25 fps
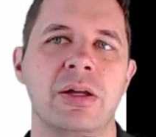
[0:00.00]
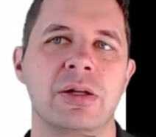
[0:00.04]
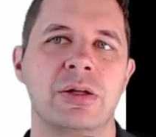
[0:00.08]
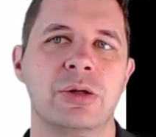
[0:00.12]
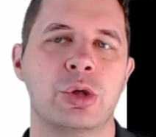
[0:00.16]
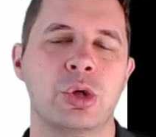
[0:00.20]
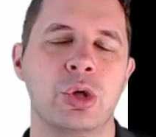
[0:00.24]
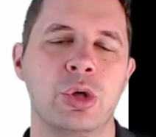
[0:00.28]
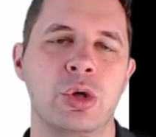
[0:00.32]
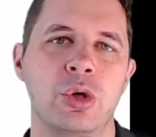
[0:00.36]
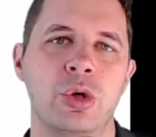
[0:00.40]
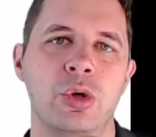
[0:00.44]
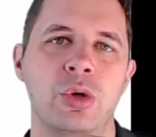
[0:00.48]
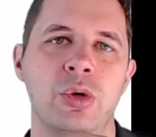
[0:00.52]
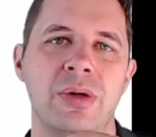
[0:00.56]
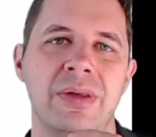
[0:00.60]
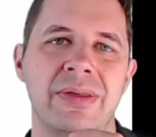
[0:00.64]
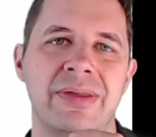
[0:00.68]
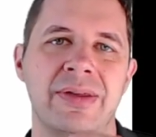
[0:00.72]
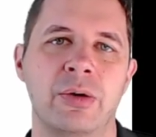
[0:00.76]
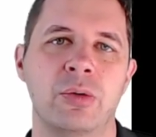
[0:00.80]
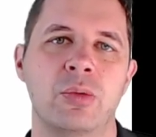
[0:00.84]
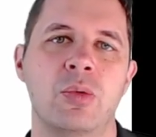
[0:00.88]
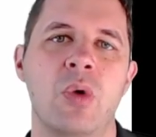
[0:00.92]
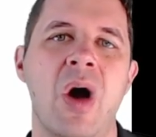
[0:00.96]
to
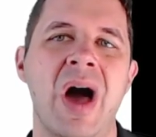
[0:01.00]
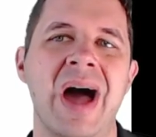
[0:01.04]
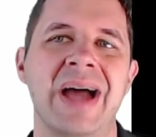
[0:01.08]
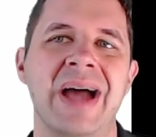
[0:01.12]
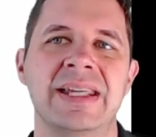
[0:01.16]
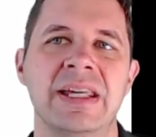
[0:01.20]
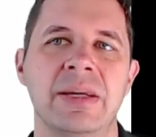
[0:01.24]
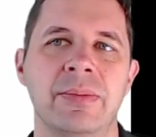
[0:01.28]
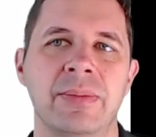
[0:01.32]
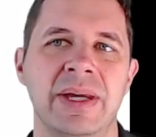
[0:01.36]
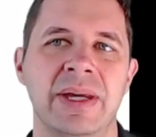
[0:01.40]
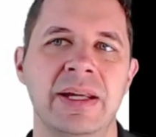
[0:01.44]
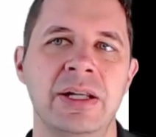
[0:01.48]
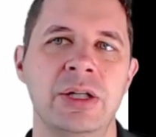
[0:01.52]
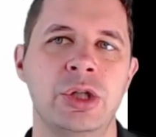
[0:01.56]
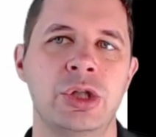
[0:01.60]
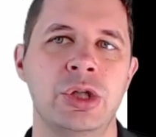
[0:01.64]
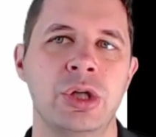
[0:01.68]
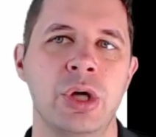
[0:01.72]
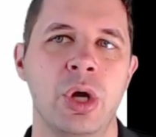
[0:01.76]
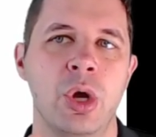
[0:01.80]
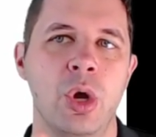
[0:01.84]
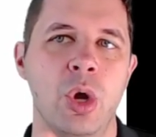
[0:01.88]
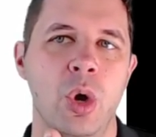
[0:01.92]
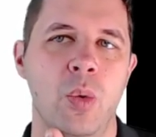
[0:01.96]
the right
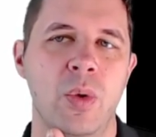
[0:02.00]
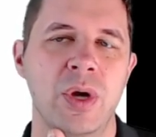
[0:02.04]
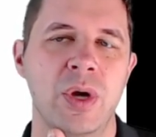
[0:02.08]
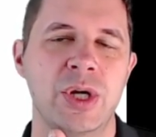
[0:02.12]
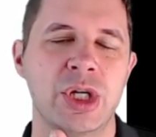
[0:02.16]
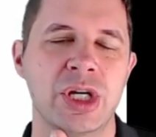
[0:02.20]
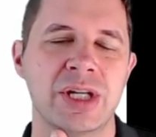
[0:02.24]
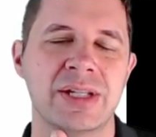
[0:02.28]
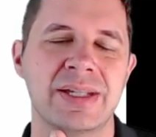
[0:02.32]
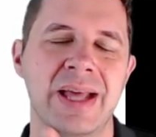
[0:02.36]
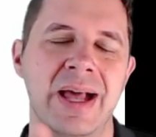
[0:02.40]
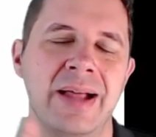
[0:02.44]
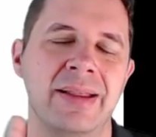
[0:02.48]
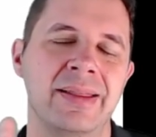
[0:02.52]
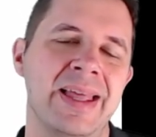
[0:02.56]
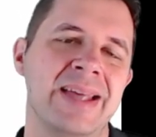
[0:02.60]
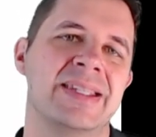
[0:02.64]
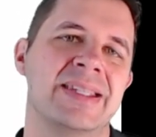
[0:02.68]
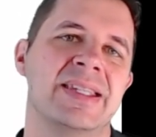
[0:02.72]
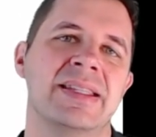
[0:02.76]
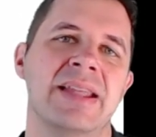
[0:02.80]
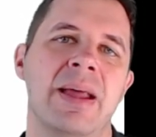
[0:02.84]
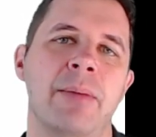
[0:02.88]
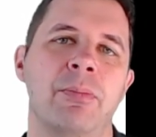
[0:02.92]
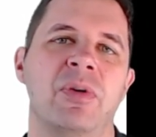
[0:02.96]
image, which is a
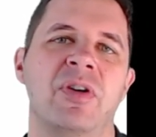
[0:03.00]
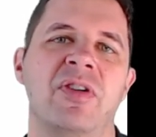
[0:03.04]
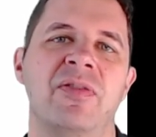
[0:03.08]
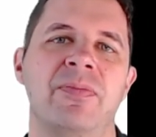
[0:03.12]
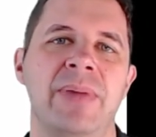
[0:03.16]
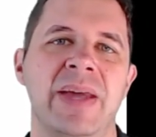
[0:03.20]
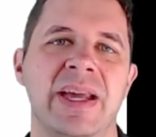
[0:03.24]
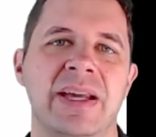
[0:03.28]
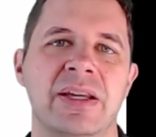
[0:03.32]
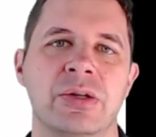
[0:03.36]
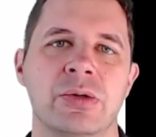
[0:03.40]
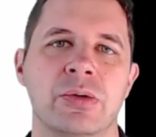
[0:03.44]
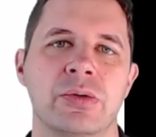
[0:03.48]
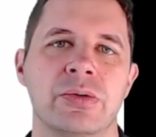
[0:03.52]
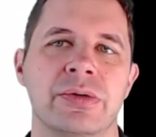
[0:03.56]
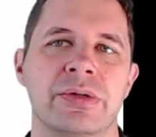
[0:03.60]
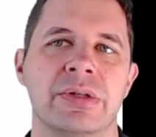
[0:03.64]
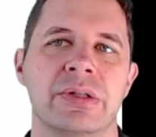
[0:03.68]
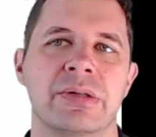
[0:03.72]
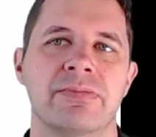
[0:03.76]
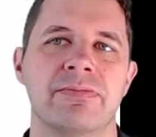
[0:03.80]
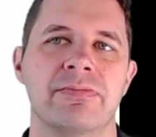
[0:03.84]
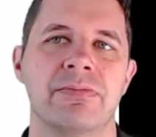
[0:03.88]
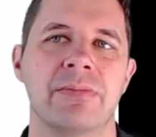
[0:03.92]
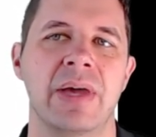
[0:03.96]
lesser number of
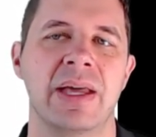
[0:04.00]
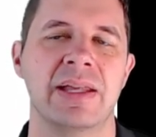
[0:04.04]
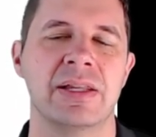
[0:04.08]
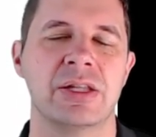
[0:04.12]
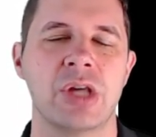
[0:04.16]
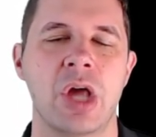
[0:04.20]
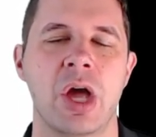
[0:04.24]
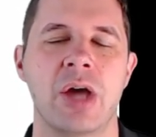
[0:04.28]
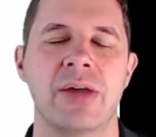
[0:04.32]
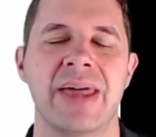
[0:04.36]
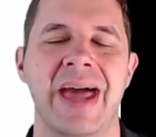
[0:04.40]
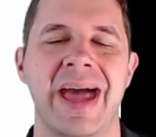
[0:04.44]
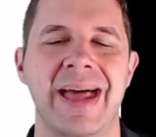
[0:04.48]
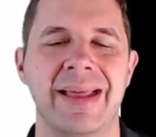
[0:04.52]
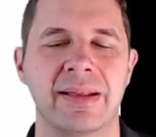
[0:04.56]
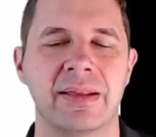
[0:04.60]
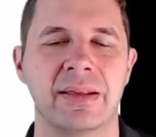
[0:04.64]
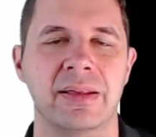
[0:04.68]
pixels. And so that